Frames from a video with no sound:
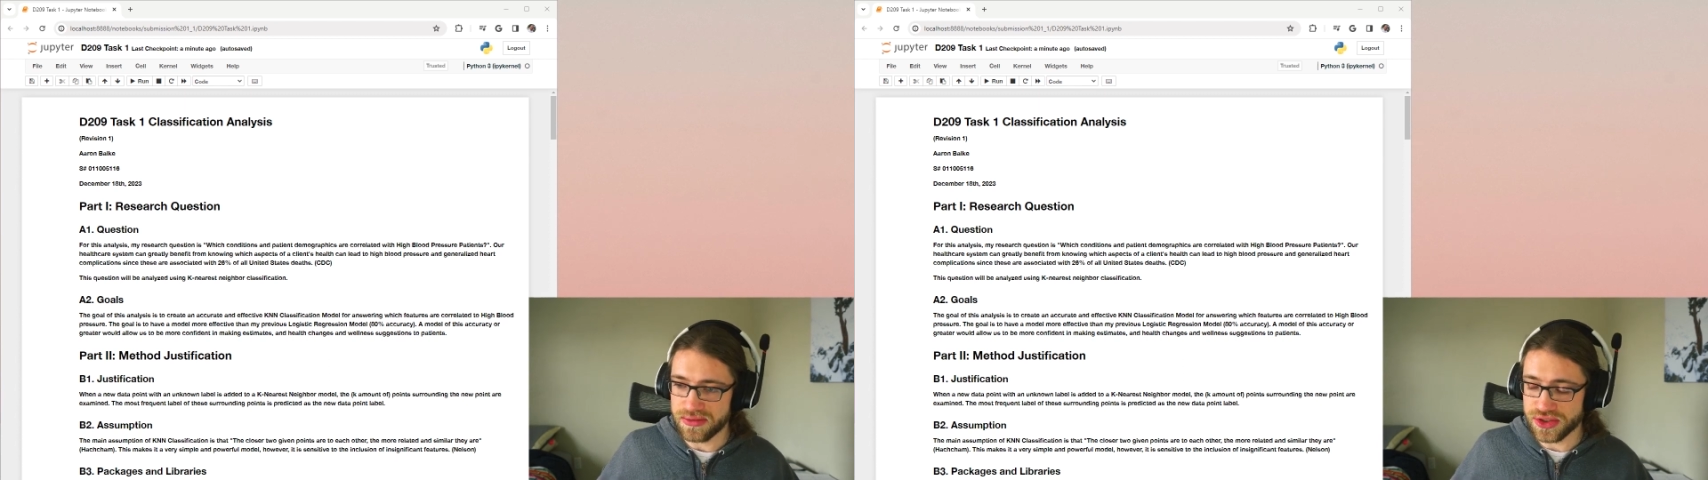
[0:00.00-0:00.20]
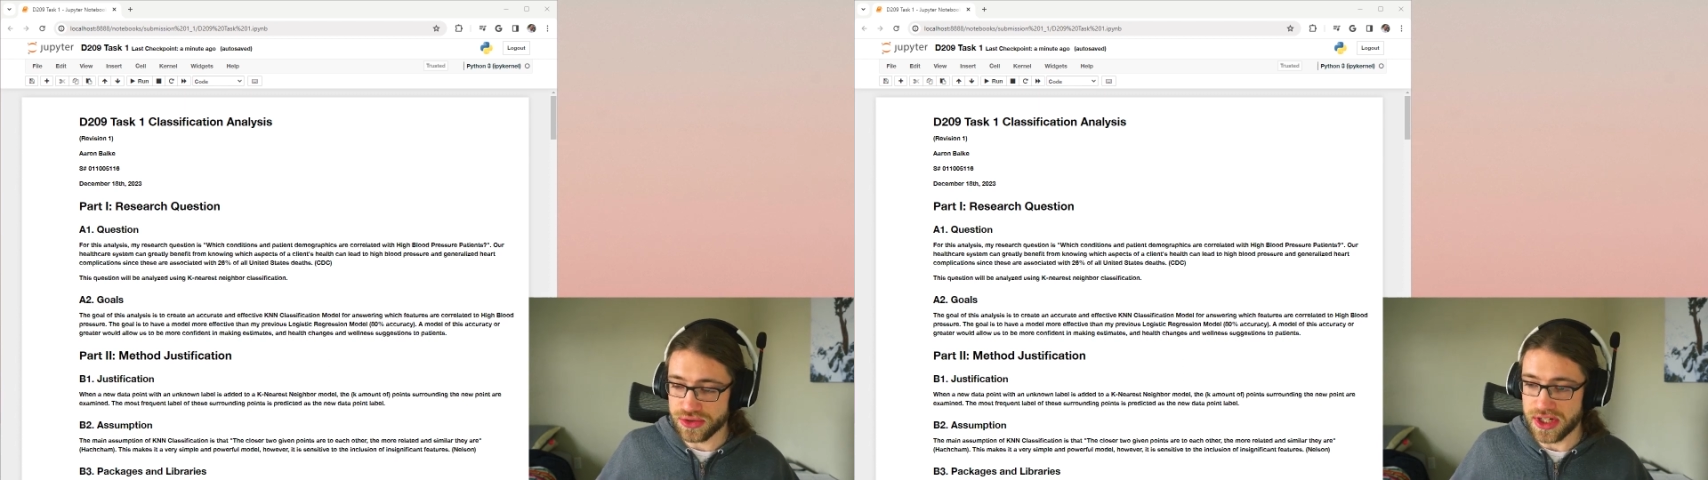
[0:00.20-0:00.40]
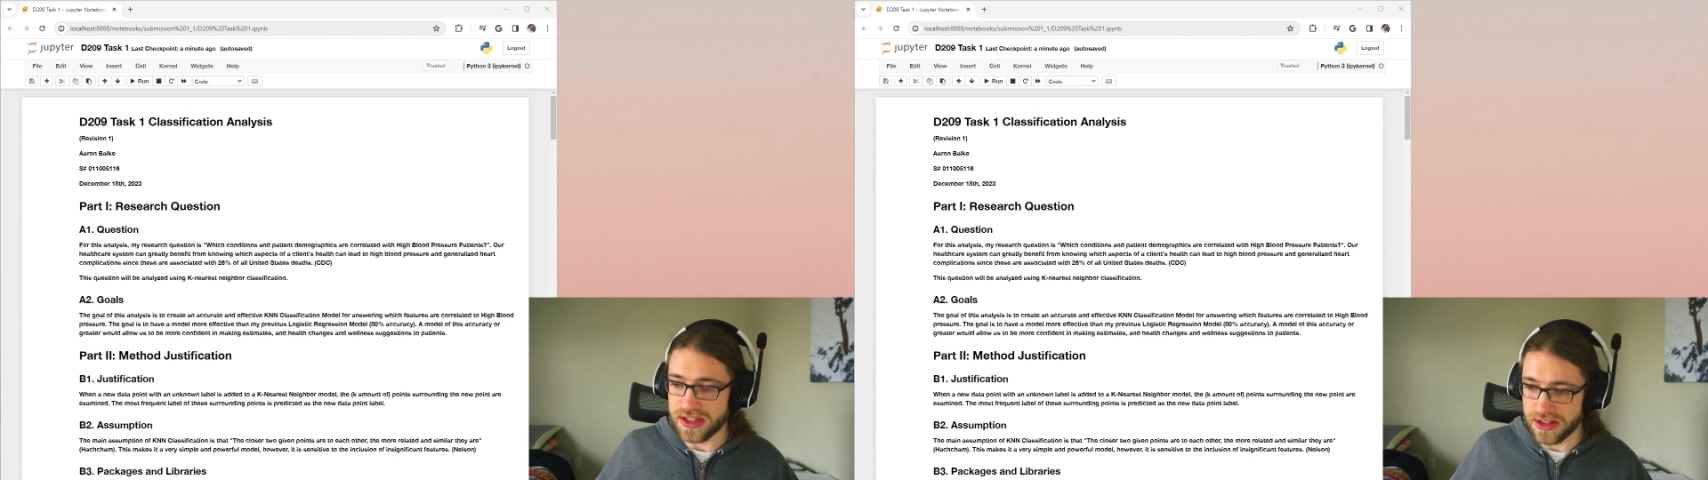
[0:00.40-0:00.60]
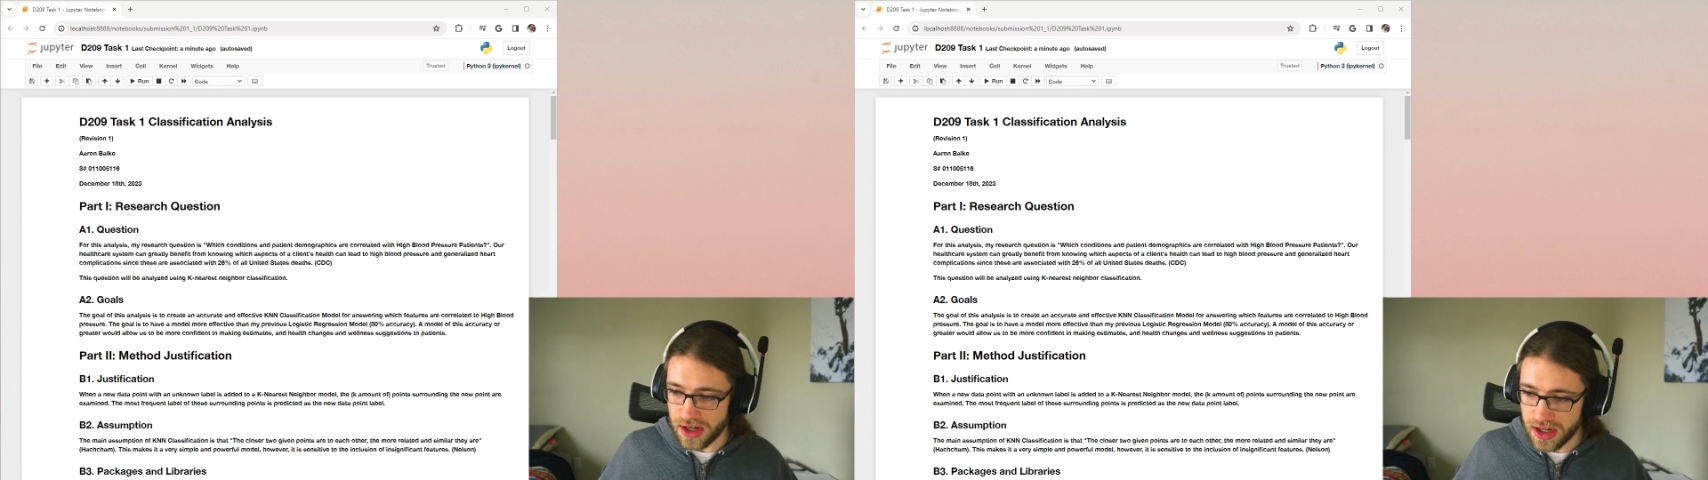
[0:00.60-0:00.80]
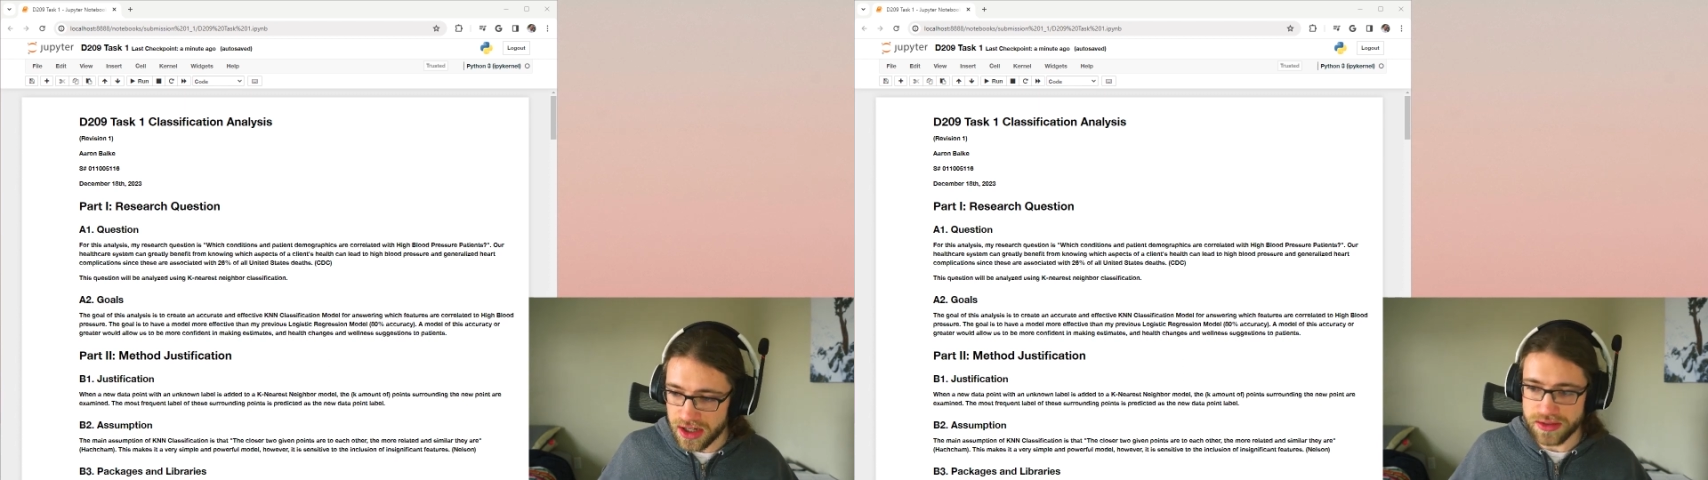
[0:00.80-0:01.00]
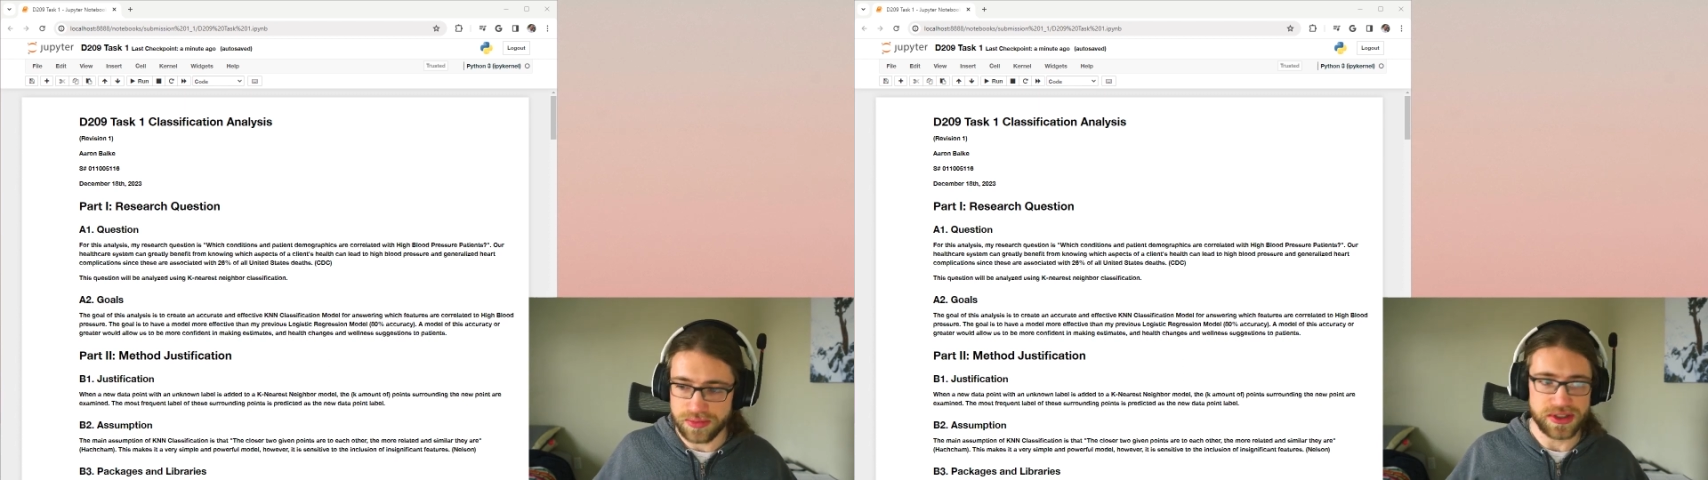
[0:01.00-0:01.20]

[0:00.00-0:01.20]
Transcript: stress on the heart,